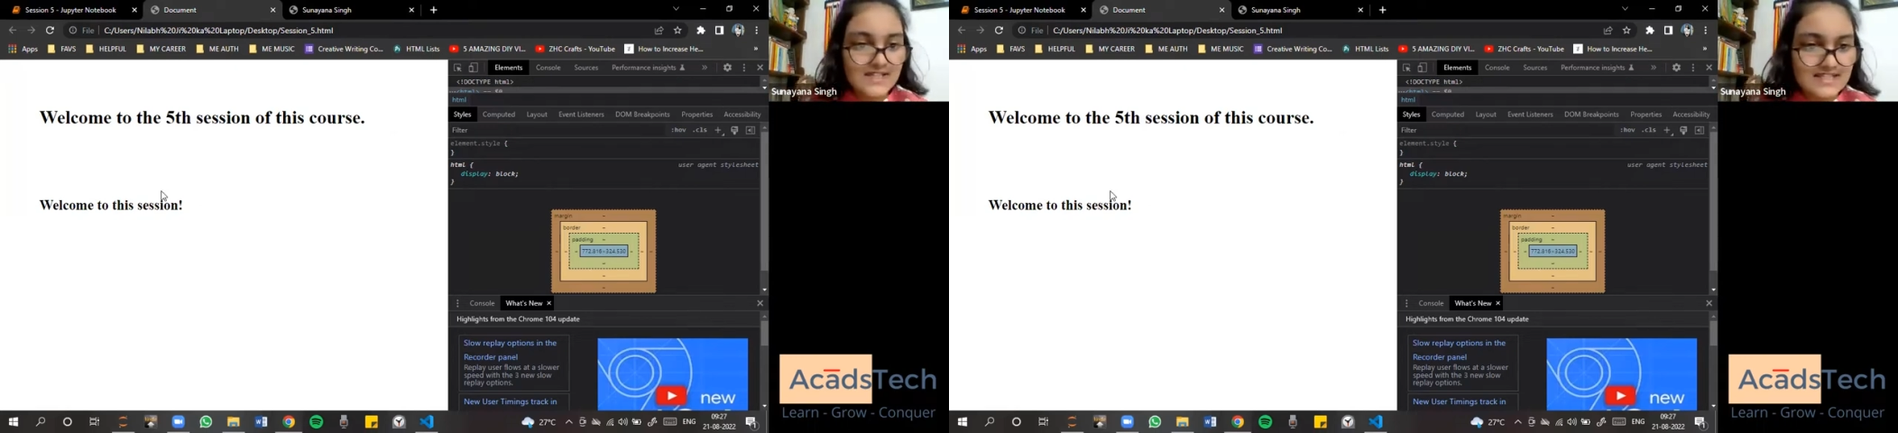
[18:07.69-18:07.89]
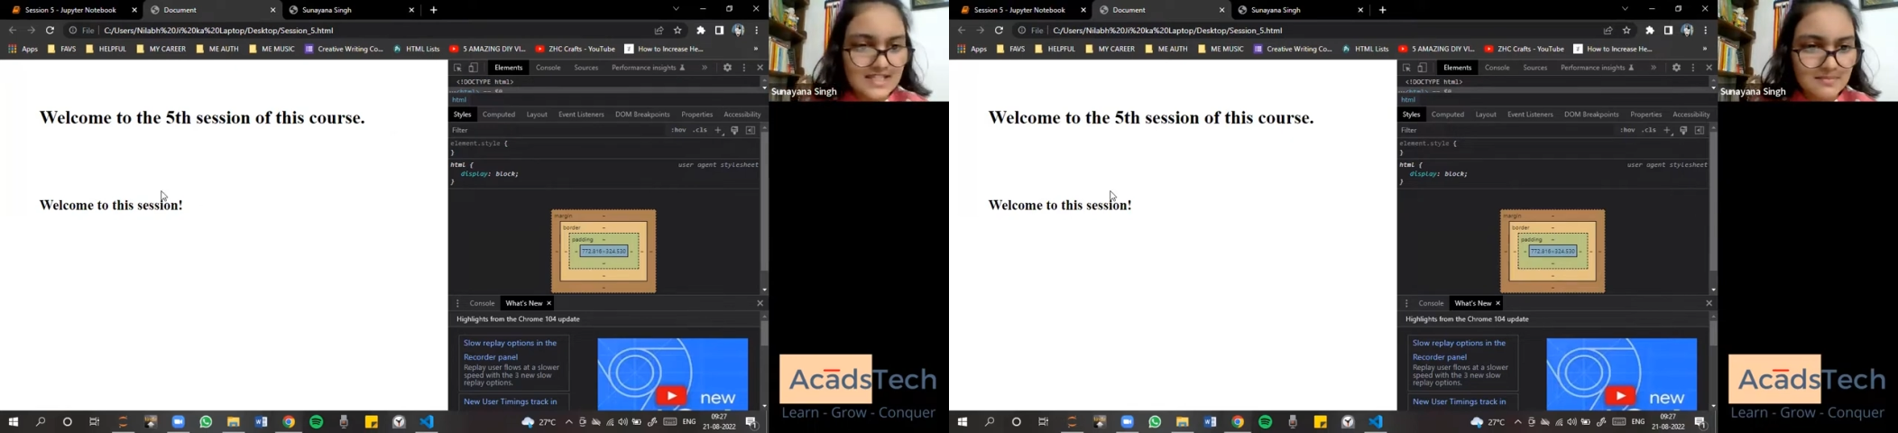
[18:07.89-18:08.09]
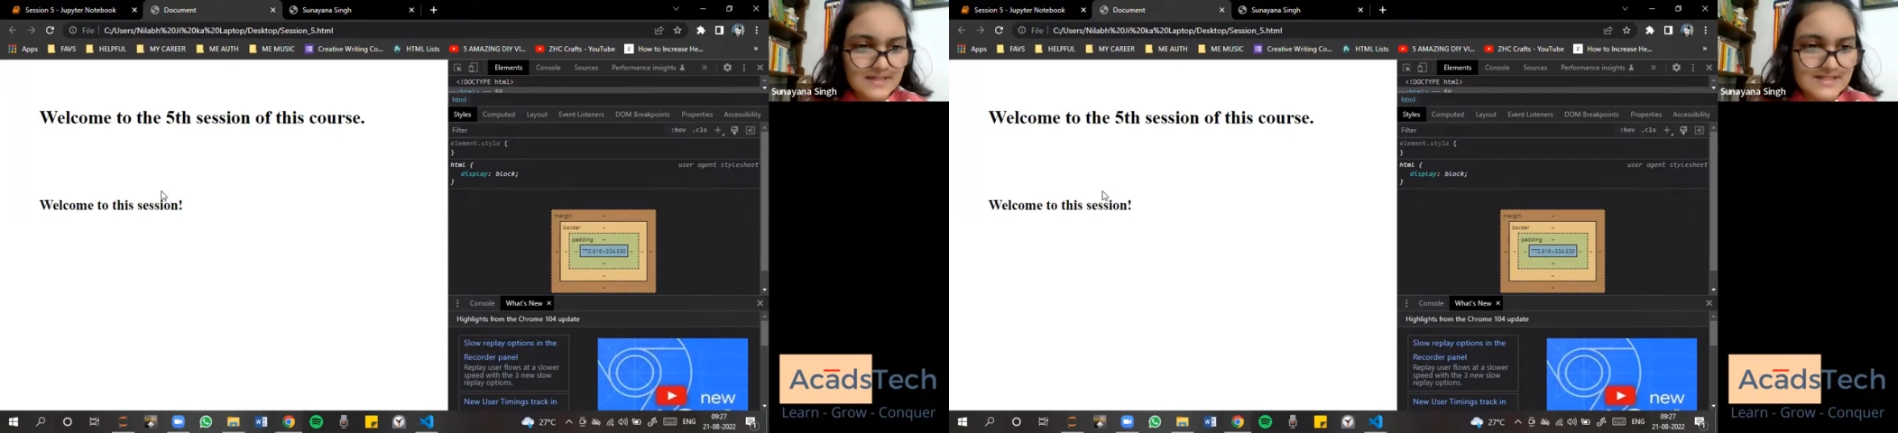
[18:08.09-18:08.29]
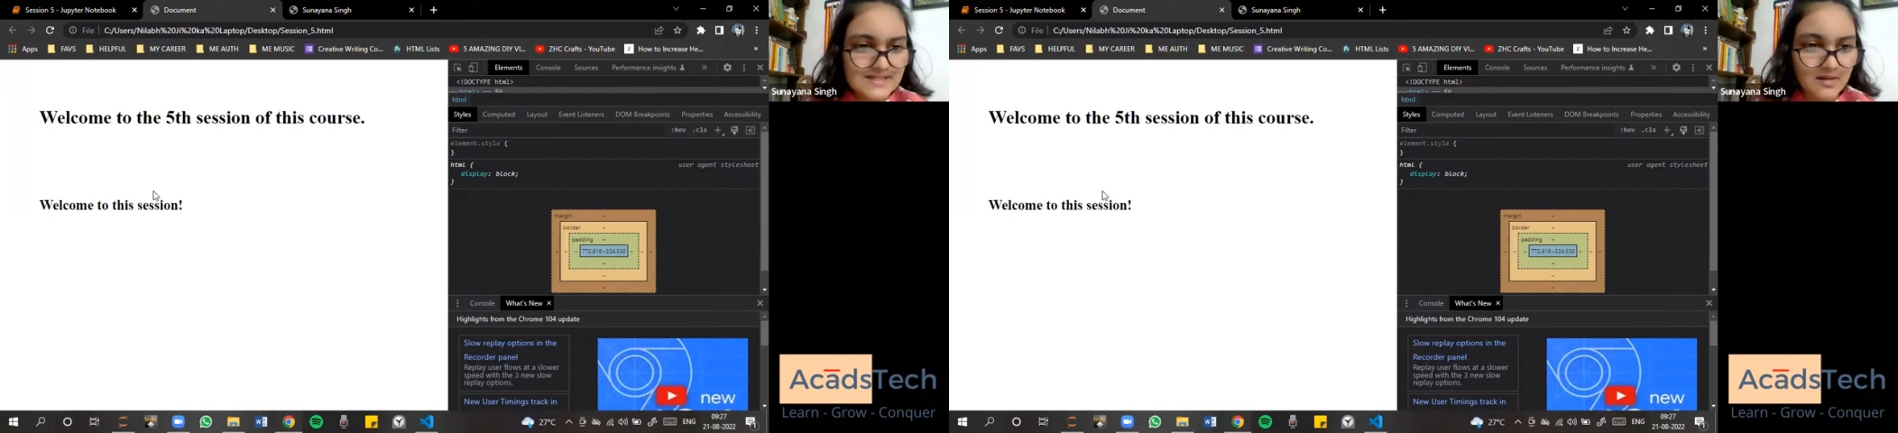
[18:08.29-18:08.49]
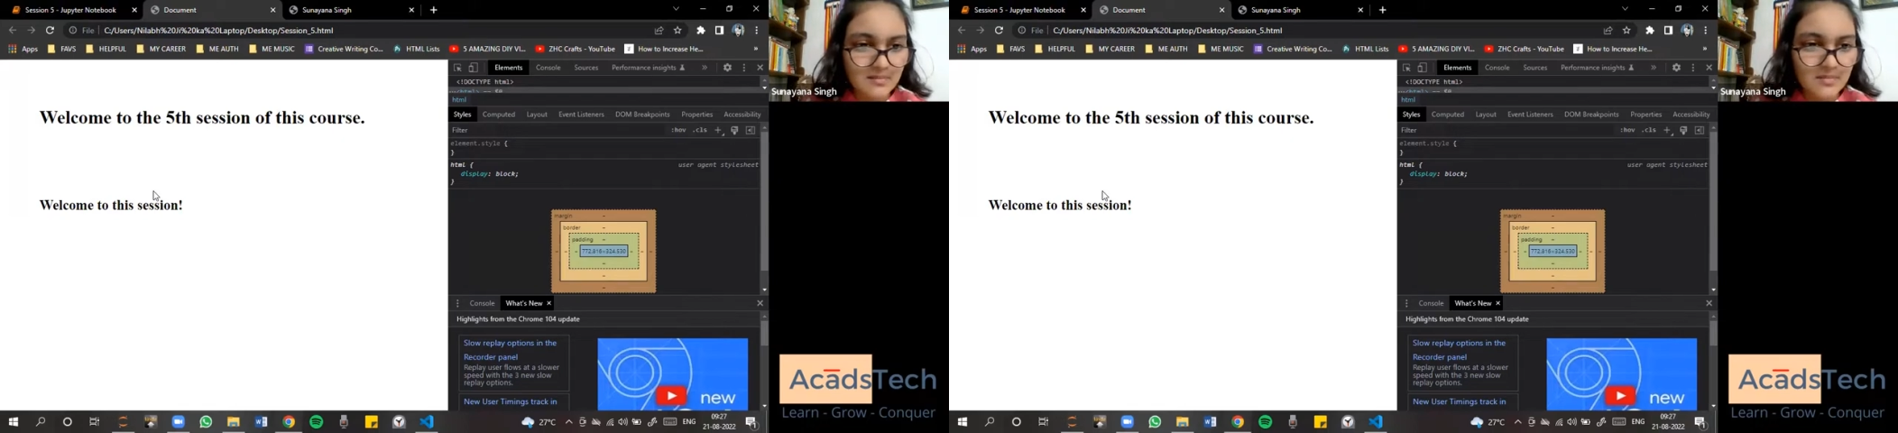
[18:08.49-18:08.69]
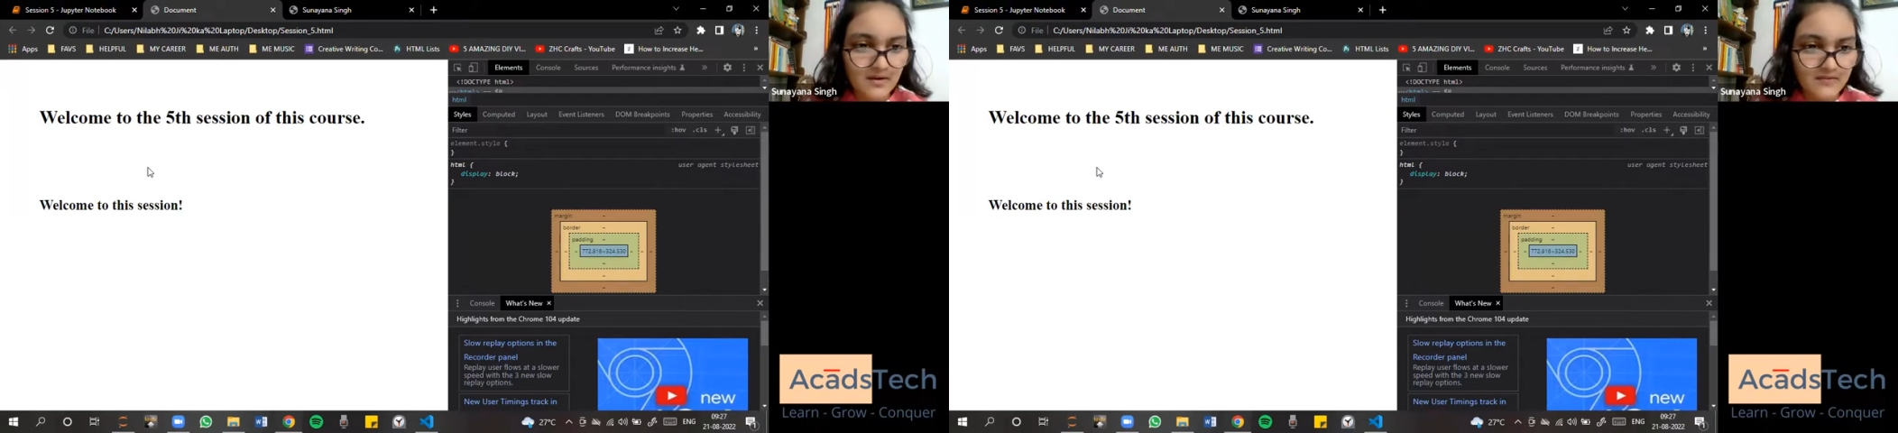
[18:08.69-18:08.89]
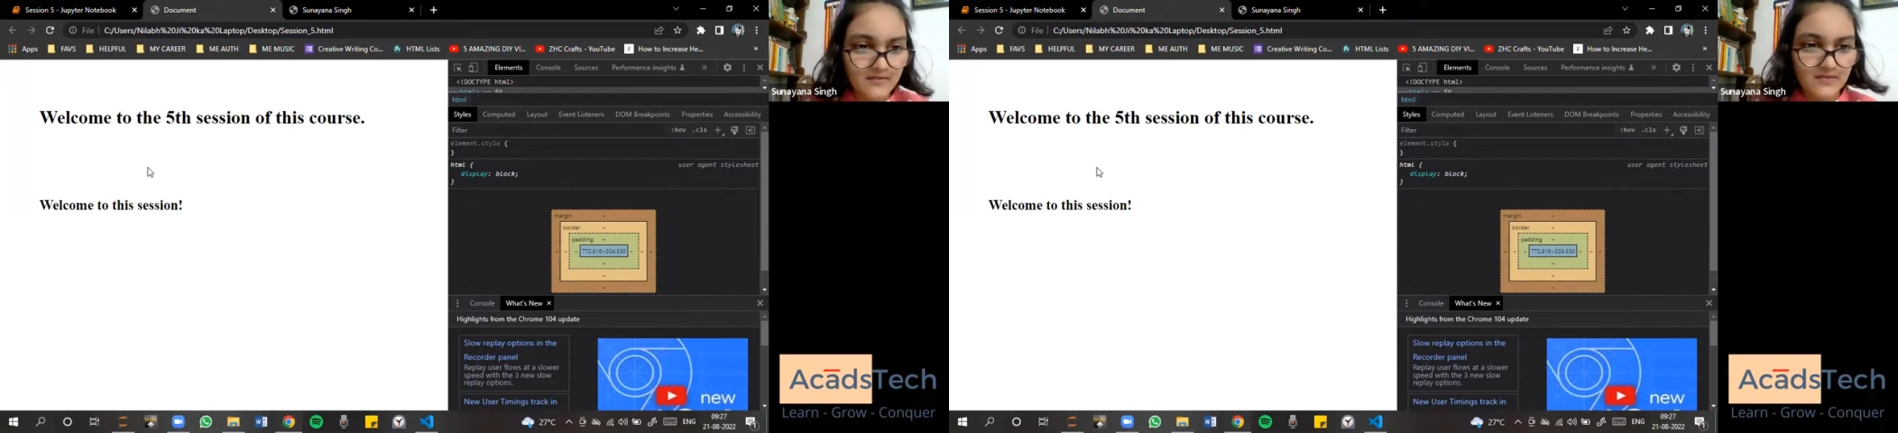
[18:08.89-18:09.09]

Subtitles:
60 pixels above